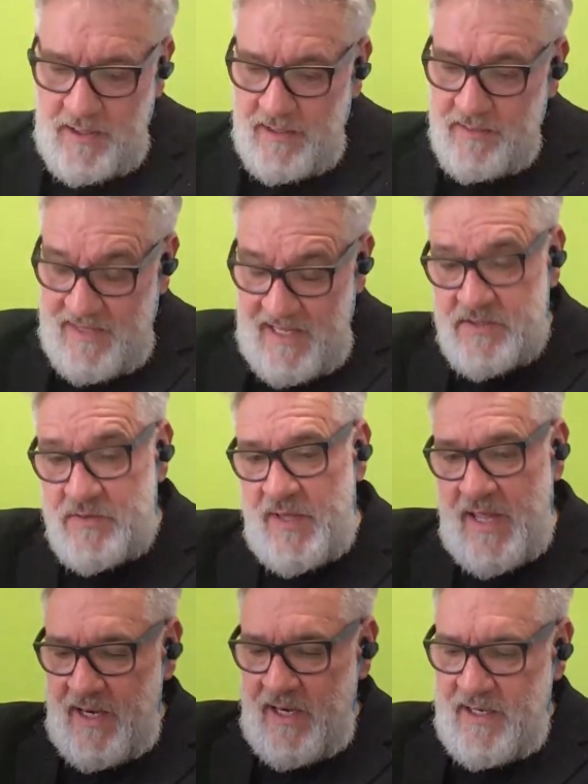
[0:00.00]
thanks for
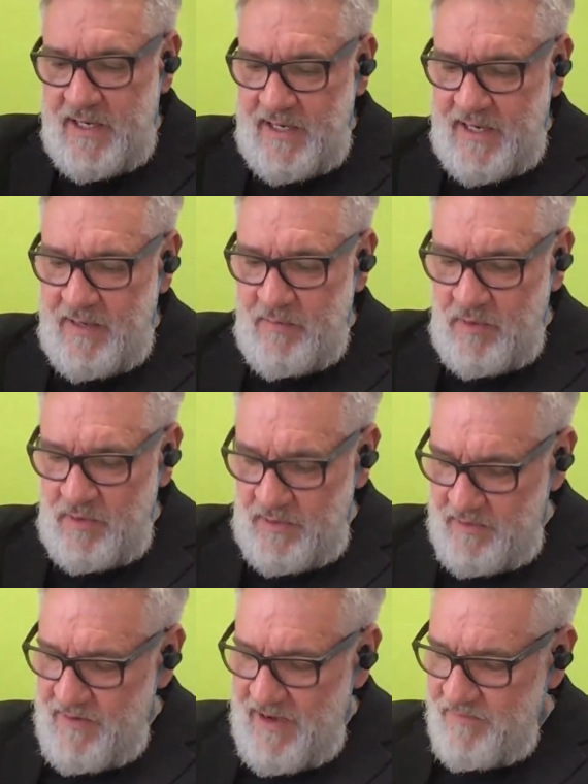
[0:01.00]
that. And I
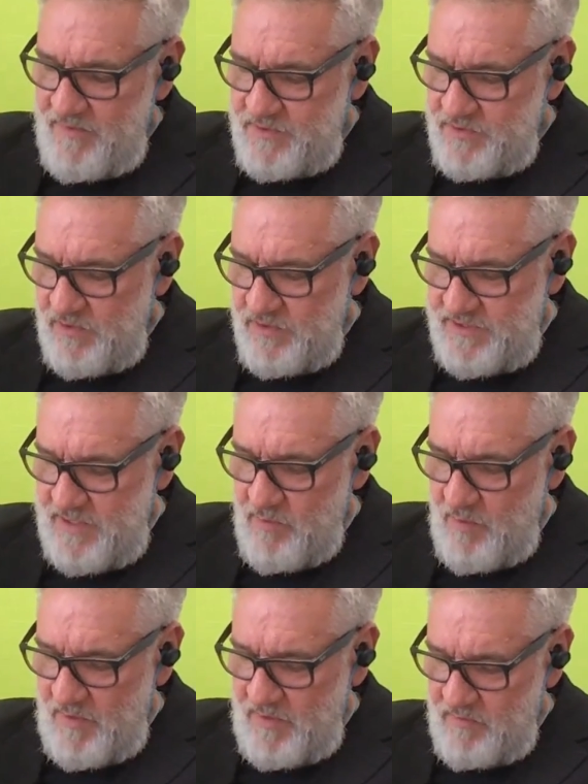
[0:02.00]
will reference George
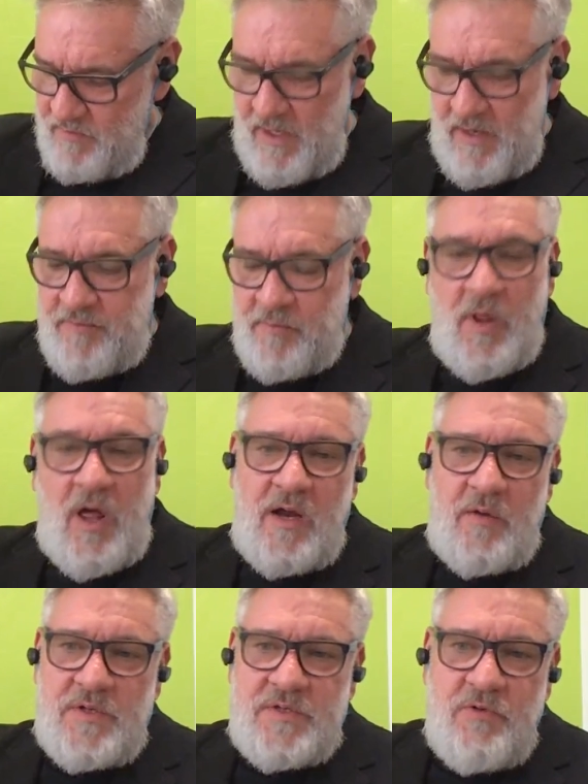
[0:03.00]
Zimmerman from
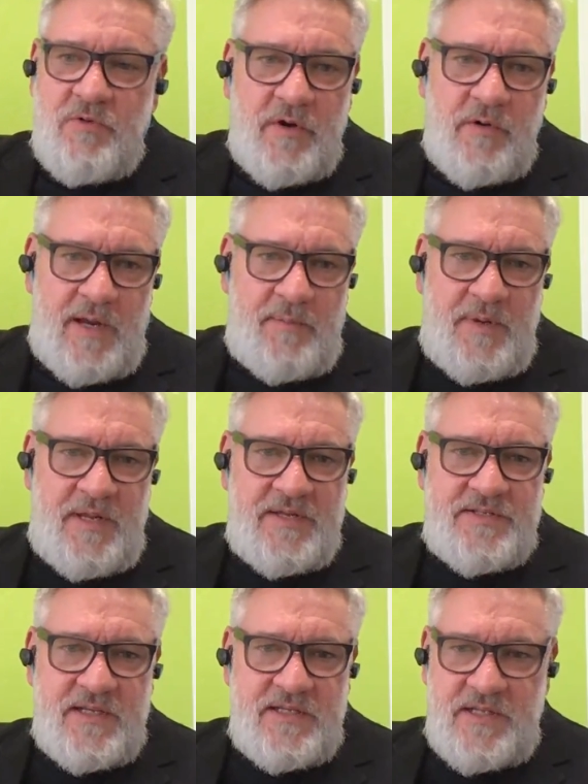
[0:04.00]
Longwoods wrote a great
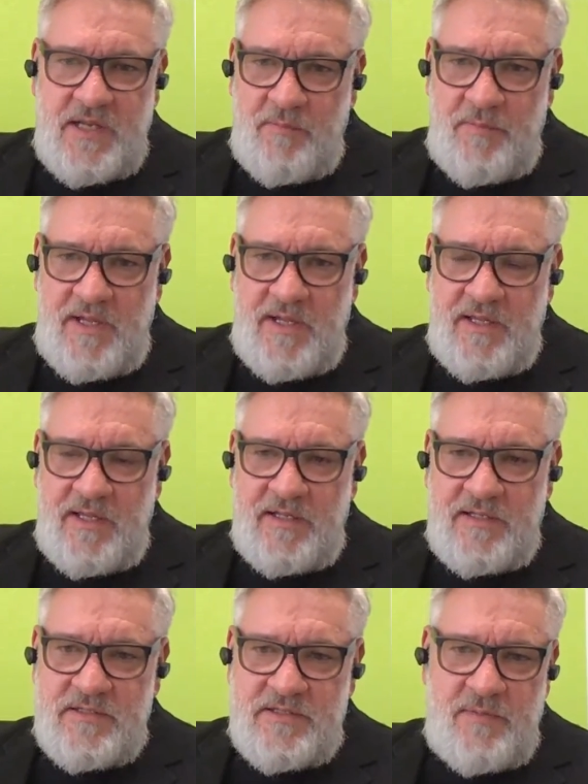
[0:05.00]
piece that'll be in
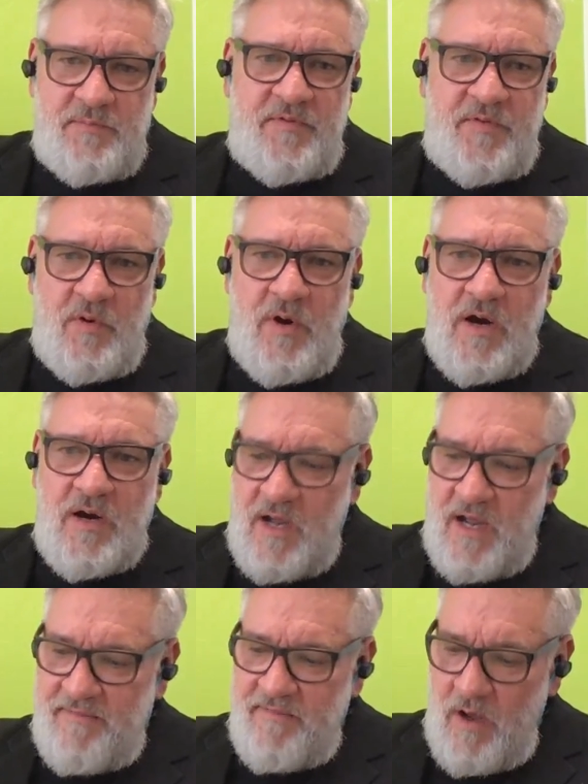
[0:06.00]
the Simple View
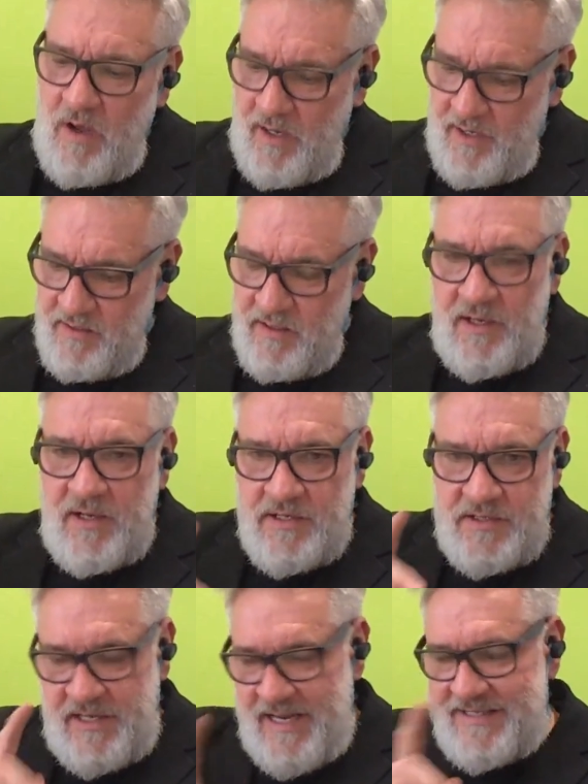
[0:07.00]
archive on
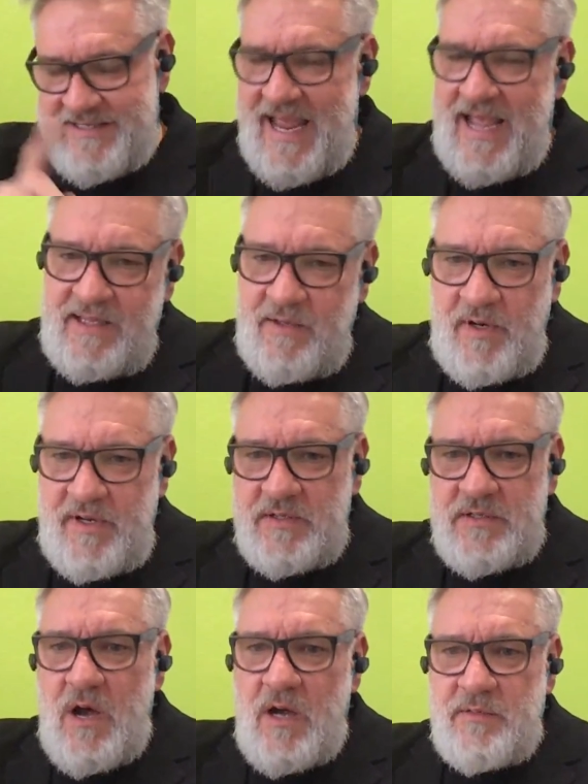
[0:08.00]
exactly what you
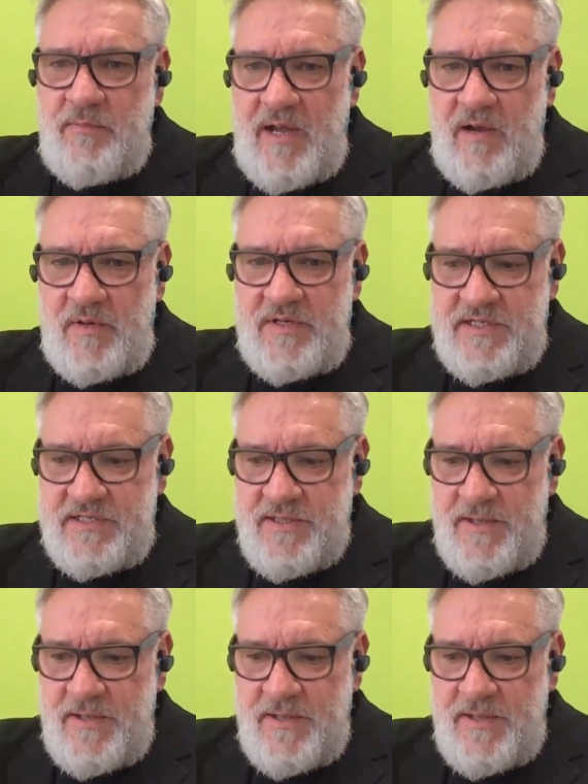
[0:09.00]
talked about, which is